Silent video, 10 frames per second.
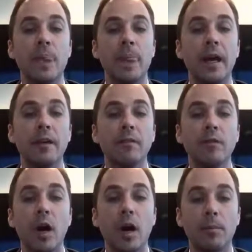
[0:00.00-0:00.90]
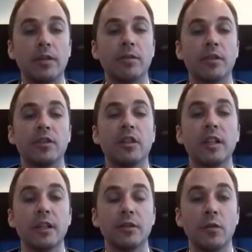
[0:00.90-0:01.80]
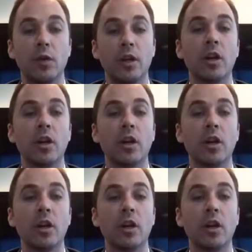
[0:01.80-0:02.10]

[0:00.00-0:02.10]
and operating facilities for the